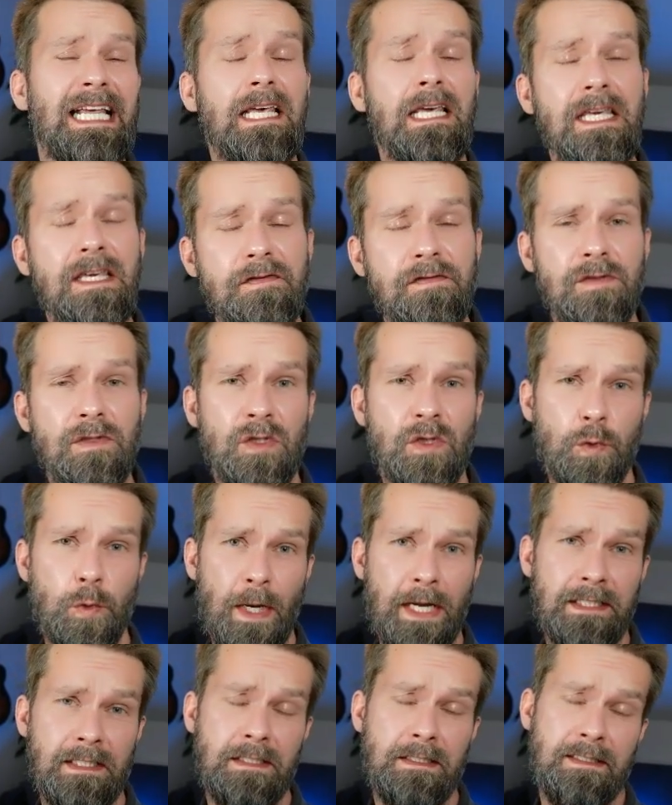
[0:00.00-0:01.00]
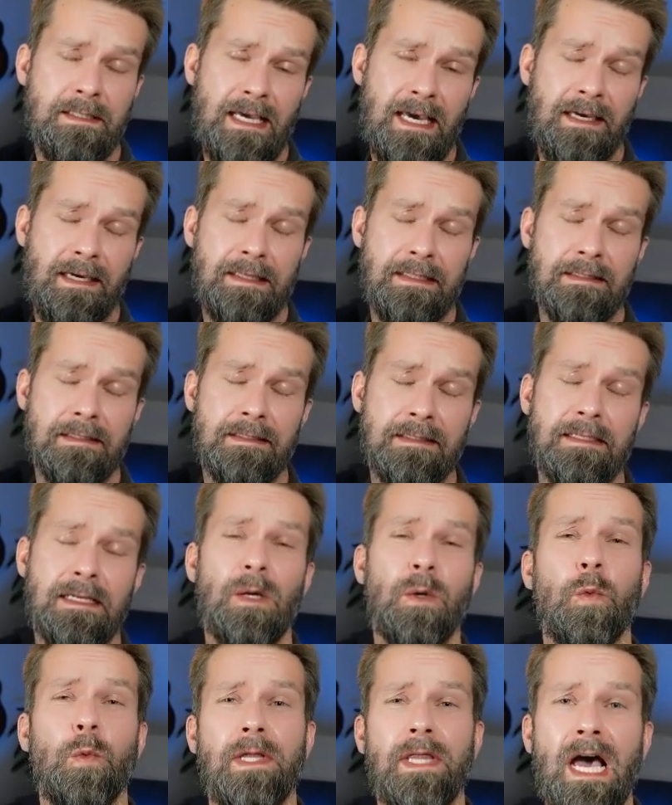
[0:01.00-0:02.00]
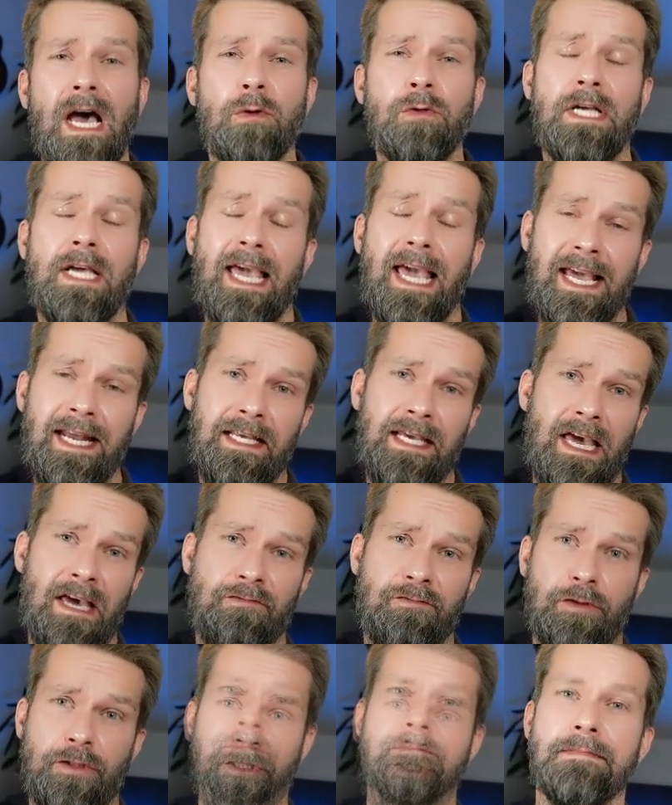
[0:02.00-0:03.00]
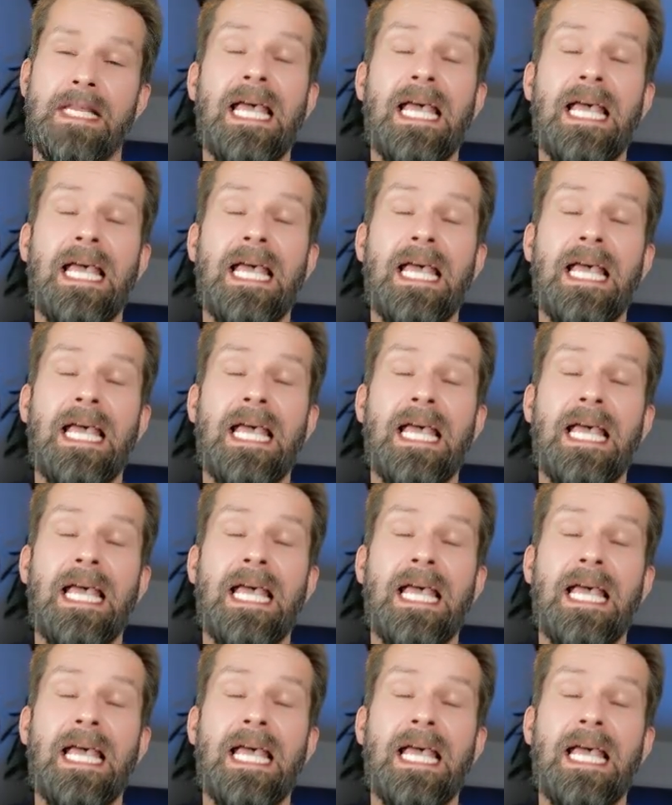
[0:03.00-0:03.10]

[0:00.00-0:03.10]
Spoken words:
even 20 seconds without any effort.